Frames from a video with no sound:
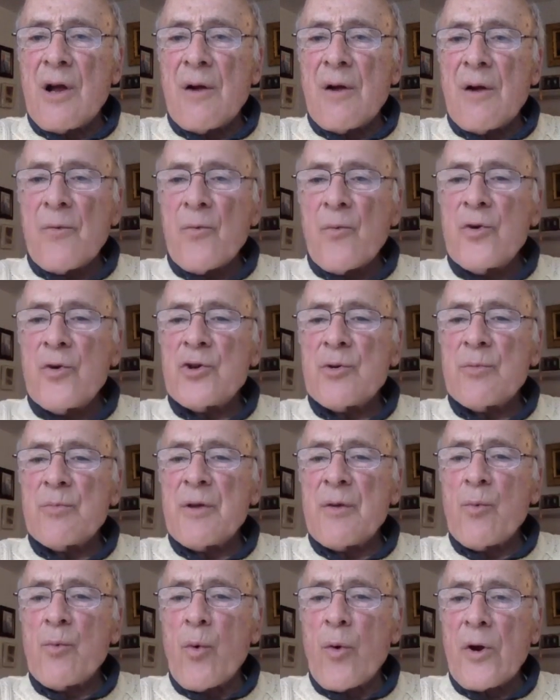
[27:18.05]
uh, we should
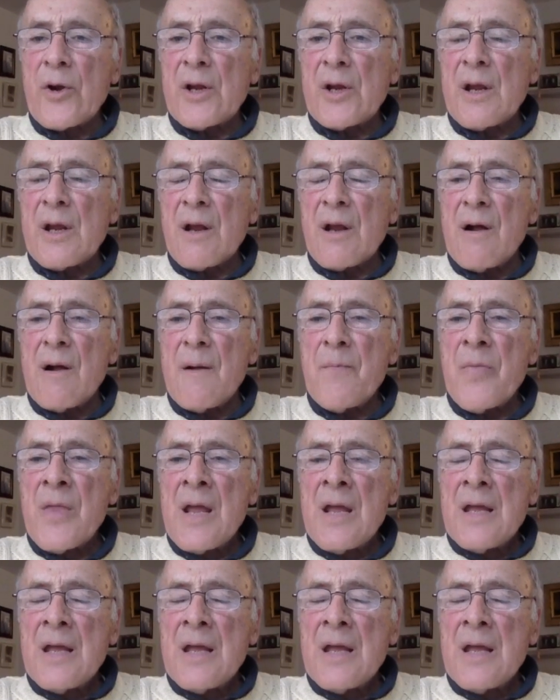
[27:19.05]
be working on,